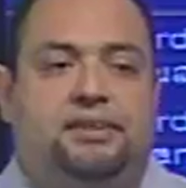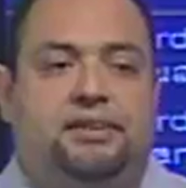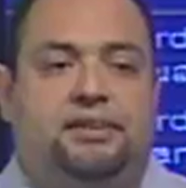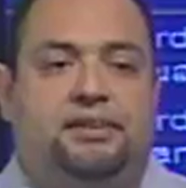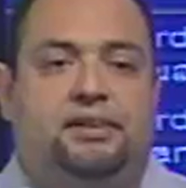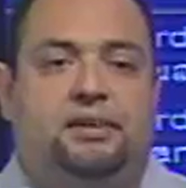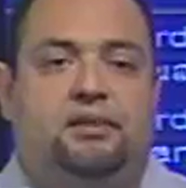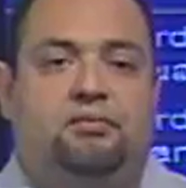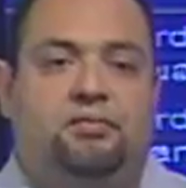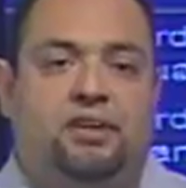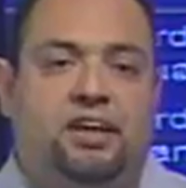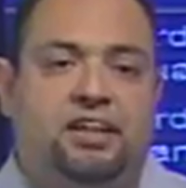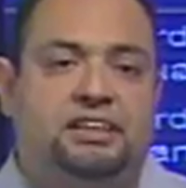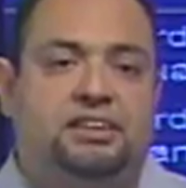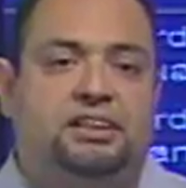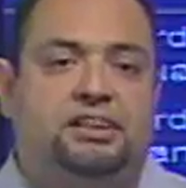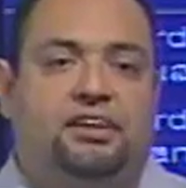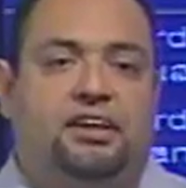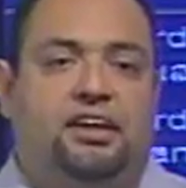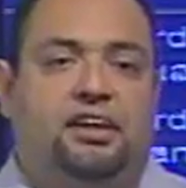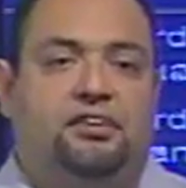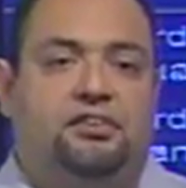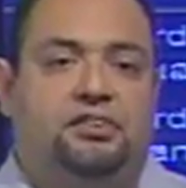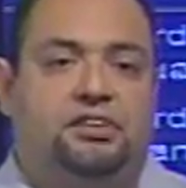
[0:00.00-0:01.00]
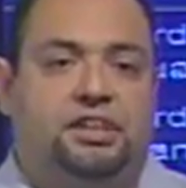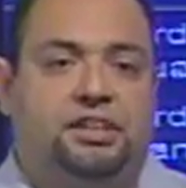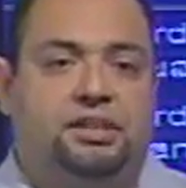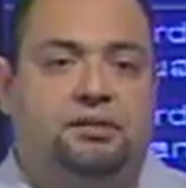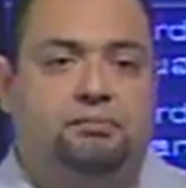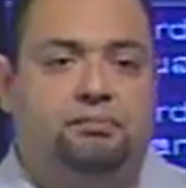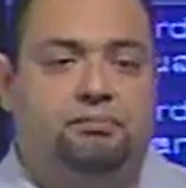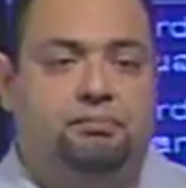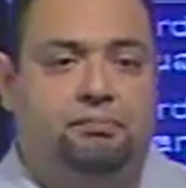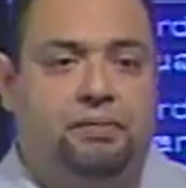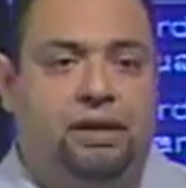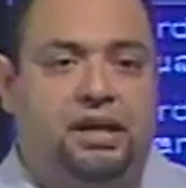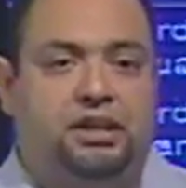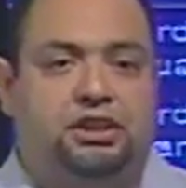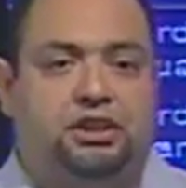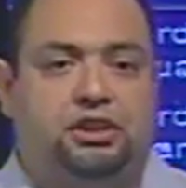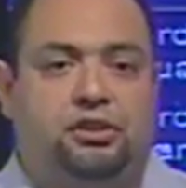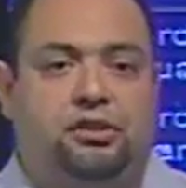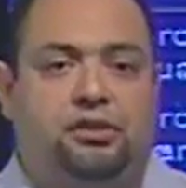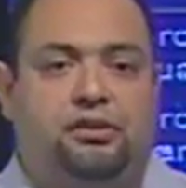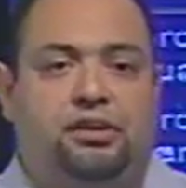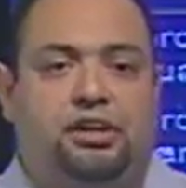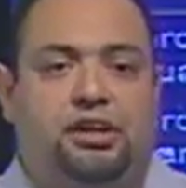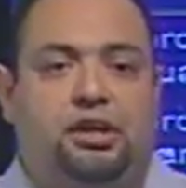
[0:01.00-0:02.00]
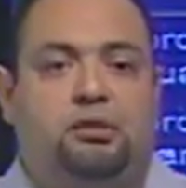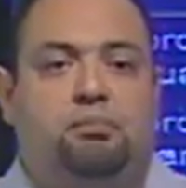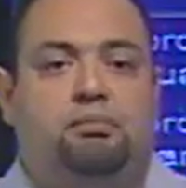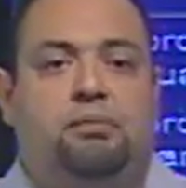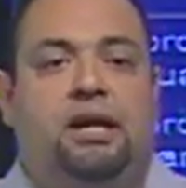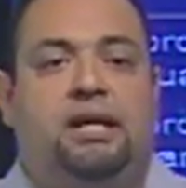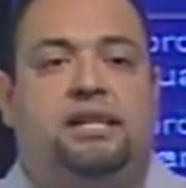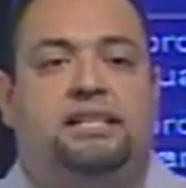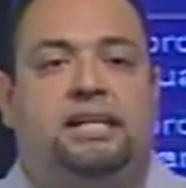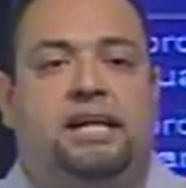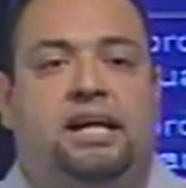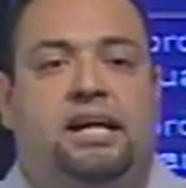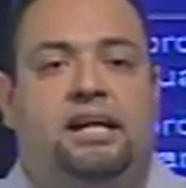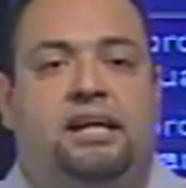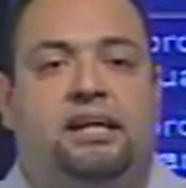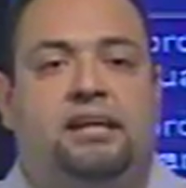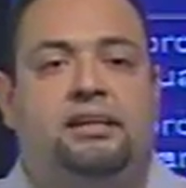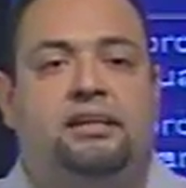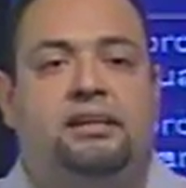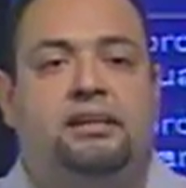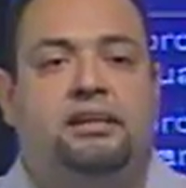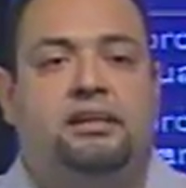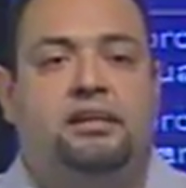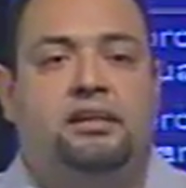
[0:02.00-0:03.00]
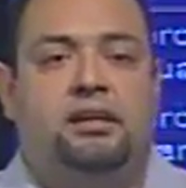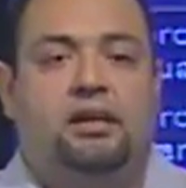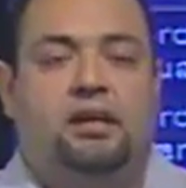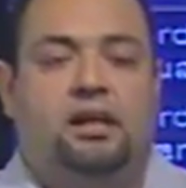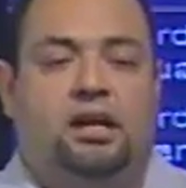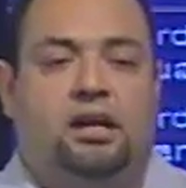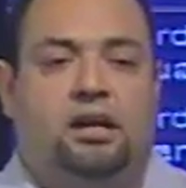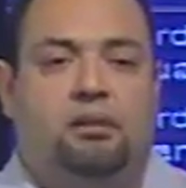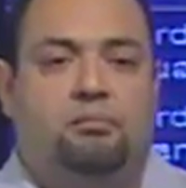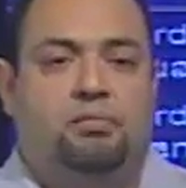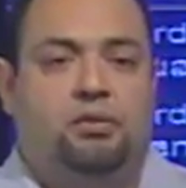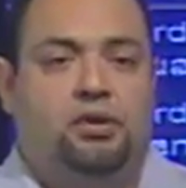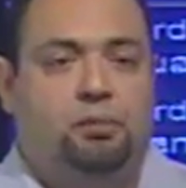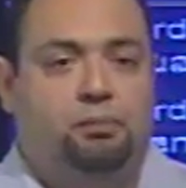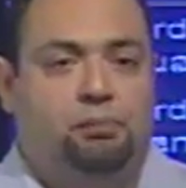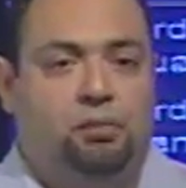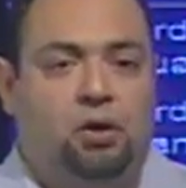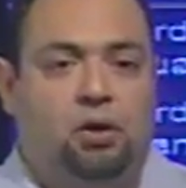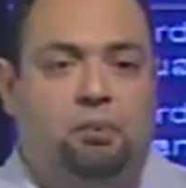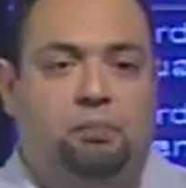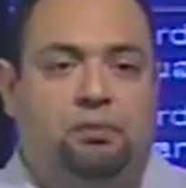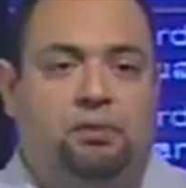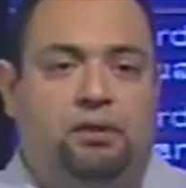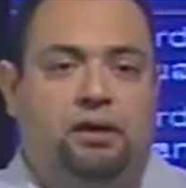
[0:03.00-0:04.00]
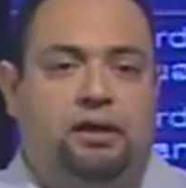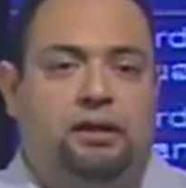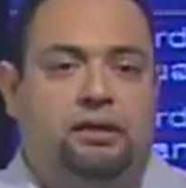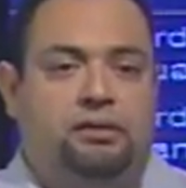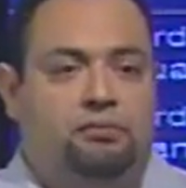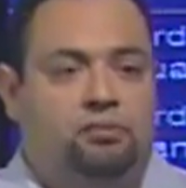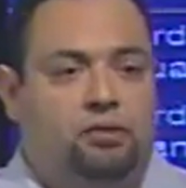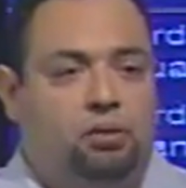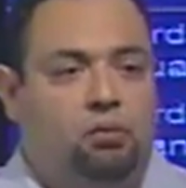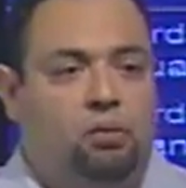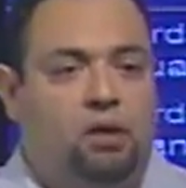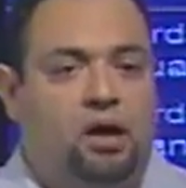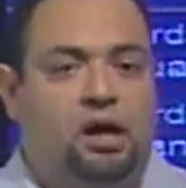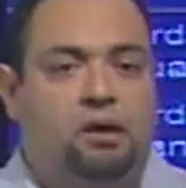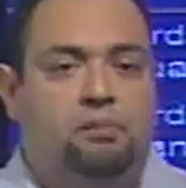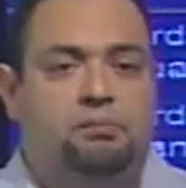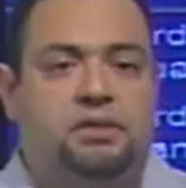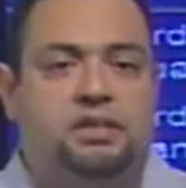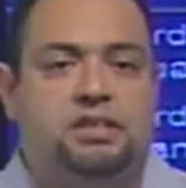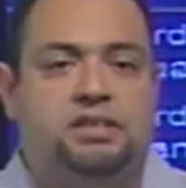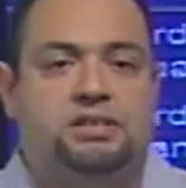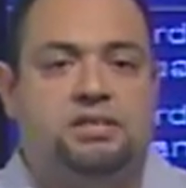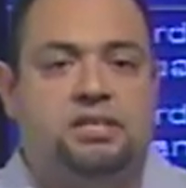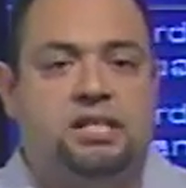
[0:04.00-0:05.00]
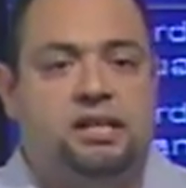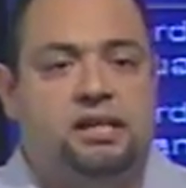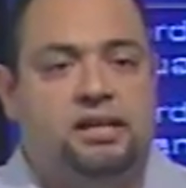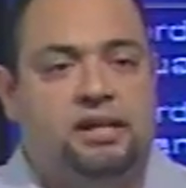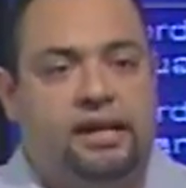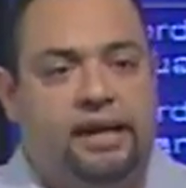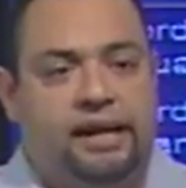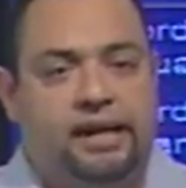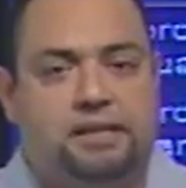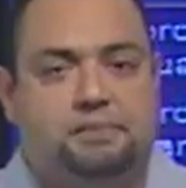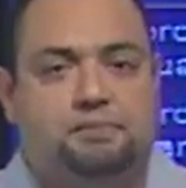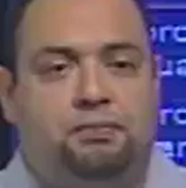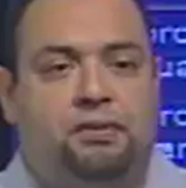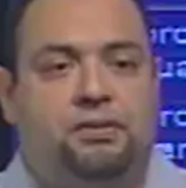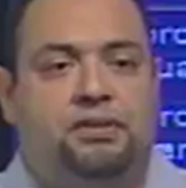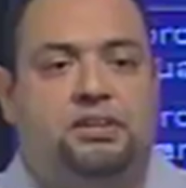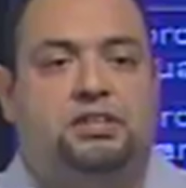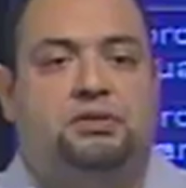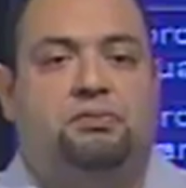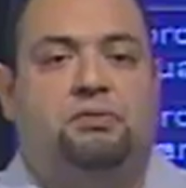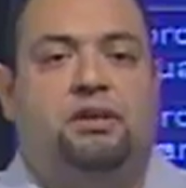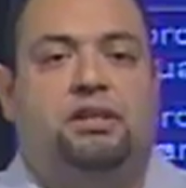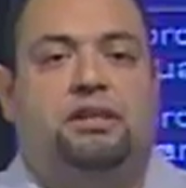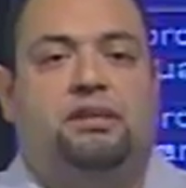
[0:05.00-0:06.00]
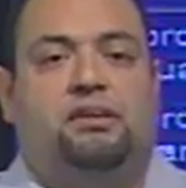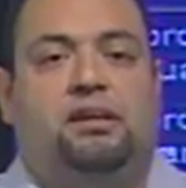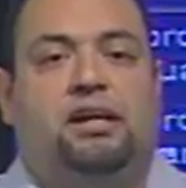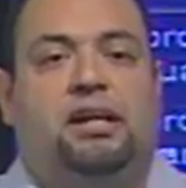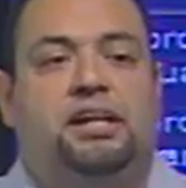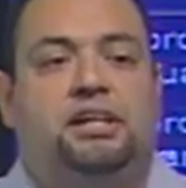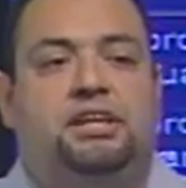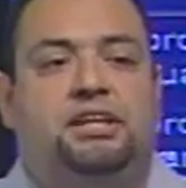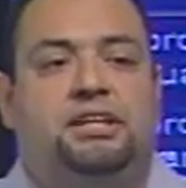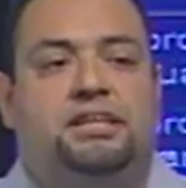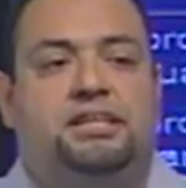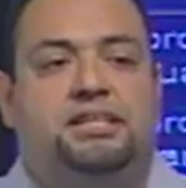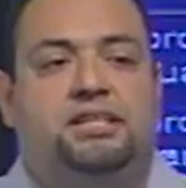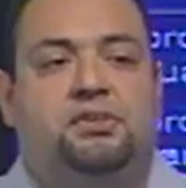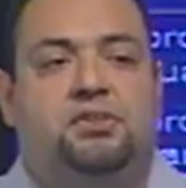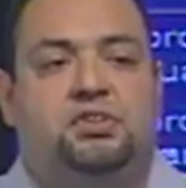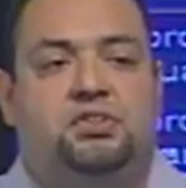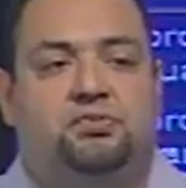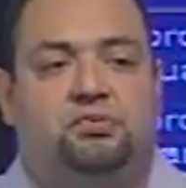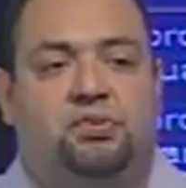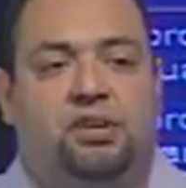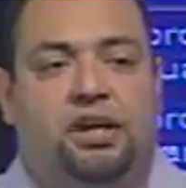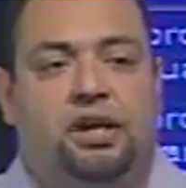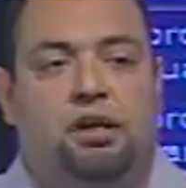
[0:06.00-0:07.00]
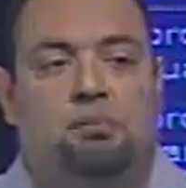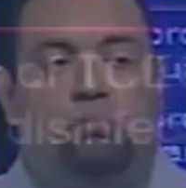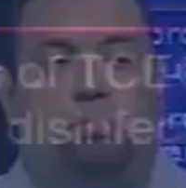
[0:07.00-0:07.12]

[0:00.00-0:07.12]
that the investigators can make sure that you're maintaining the appropriate requirements as per this regulation. So it's very